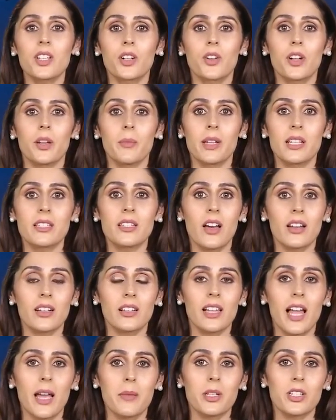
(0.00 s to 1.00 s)
Agreement on
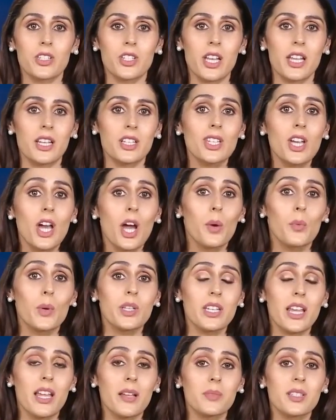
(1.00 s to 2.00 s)
climate change,
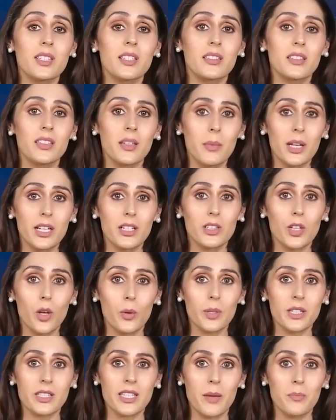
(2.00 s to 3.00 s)
which aims to limit
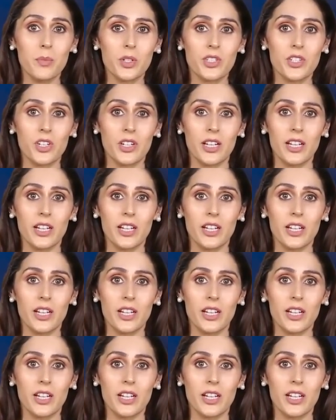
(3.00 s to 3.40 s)
global temperature